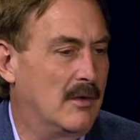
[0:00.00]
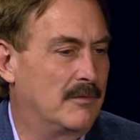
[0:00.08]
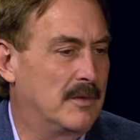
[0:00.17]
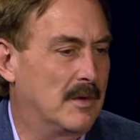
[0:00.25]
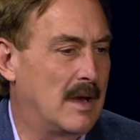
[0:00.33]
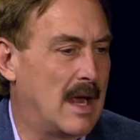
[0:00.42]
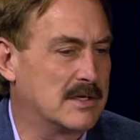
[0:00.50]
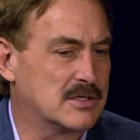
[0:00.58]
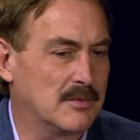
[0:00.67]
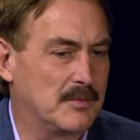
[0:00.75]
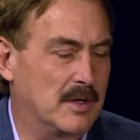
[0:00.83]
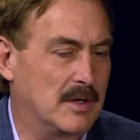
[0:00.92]
for
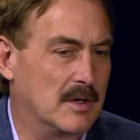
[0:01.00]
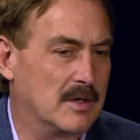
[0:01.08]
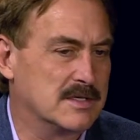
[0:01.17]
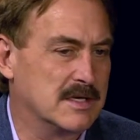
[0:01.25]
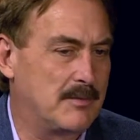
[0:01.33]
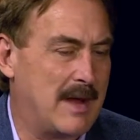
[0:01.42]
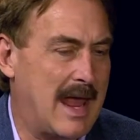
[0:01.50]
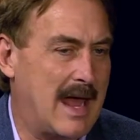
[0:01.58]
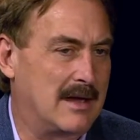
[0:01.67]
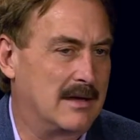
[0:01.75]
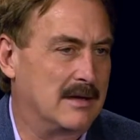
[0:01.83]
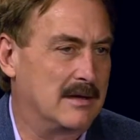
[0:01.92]
entrepreneurs, a
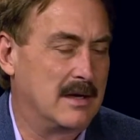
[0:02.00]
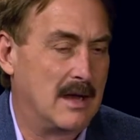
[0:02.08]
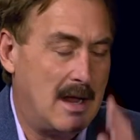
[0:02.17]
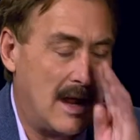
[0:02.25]
patent,